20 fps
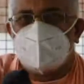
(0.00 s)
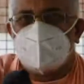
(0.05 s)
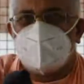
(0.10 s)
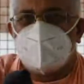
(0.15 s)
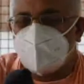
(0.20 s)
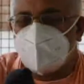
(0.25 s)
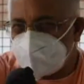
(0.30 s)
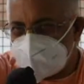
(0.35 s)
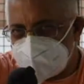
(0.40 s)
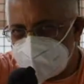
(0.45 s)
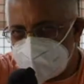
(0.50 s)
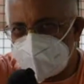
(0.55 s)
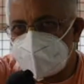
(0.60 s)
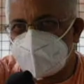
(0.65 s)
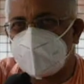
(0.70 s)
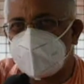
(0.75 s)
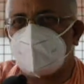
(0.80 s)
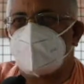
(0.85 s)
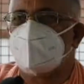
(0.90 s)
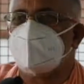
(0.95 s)
imprison
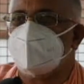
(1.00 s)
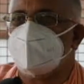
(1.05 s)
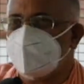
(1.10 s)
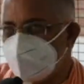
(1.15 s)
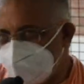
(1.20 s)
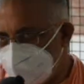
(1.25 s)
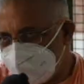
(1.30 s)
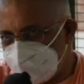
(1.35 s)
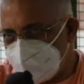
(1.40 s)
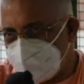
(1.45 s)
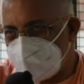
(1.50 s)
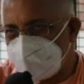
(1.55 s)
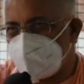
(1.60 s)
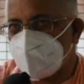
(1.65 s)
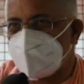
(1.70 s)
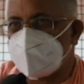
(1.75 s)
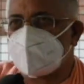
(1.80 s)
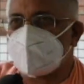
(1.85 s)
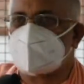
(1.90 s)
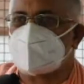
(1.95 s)
this fellow. Put
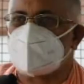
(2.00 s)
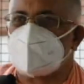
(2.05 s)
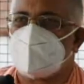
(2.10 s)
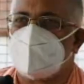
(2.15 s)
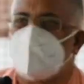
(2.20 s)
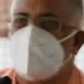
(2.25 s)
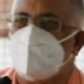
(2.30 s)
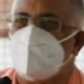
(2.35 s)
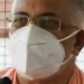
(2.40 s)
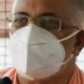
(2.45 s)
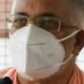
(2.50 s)
him on the changa.